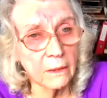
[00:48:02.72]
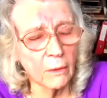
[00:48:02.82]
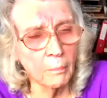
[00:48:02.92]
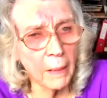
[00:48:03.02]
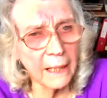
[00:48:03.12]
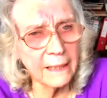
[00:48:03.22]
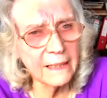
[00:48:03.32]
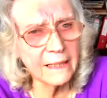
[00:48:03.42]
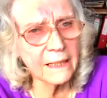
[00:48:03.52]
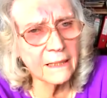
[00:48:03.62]
or
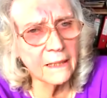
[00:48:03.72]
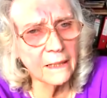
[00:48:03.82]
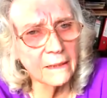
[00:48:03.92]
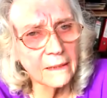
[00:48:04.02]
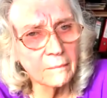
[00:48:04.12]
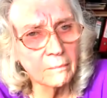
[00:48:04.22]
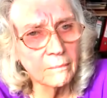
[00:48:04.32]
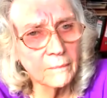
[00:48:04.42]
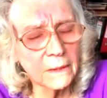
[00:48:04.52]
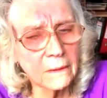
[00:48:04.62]
Baines, isn't it?
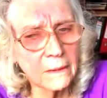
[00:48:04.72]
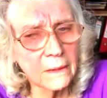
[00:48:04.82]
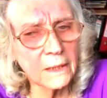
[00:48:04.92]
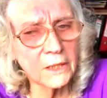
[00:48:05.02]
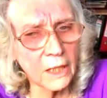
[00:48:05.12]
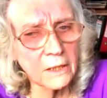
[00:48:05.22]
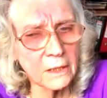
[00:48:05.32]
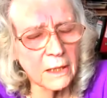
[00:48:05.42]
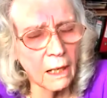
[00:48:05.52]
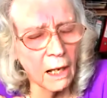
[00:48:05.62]
It's just
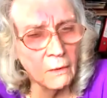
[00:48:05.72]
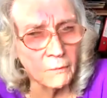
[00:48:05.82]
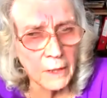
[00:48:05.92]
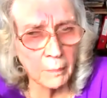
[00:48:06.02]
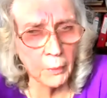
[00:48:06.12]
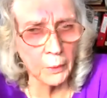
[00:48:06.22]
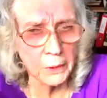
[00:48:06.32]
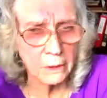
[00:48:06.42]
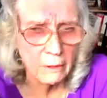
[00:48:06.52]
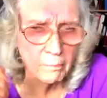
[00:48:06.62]
over the
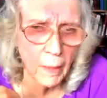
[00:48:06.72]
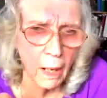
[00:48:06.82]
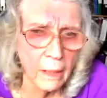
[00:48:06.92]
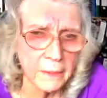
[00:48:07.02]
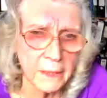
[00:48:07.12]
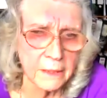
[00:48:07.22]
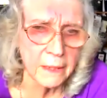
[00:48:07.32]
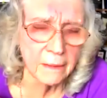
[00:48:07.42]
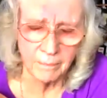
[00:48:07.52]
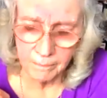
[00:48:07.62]
border of Bath, isn't it?